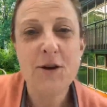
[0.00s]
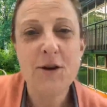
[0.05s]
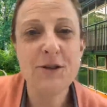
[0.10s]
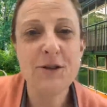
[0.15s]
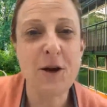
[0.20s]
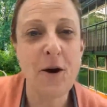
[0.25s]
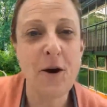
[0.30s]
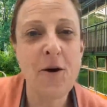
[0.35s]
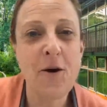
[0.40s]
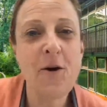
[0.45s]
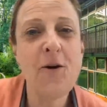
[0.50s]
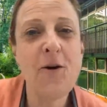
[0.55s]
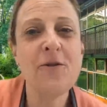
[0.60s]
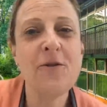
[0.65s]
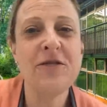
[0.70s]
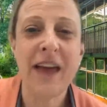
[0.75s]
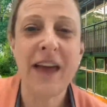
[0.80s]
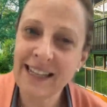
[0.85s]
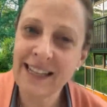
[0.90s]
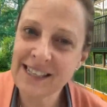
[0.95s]

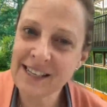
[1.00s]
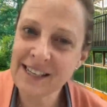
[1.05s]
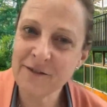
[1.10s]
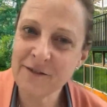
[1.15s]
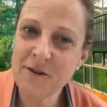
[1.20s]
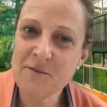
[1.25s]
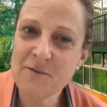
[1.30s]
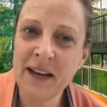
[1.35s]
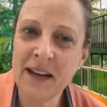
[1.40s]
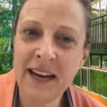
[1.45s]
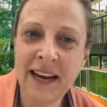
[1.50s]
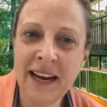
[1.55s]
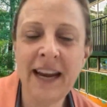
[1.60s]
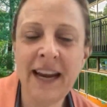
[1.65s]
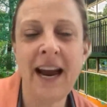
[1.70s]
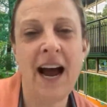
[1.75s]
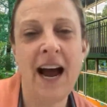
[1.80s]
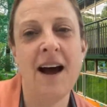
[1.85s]
So that's it for me.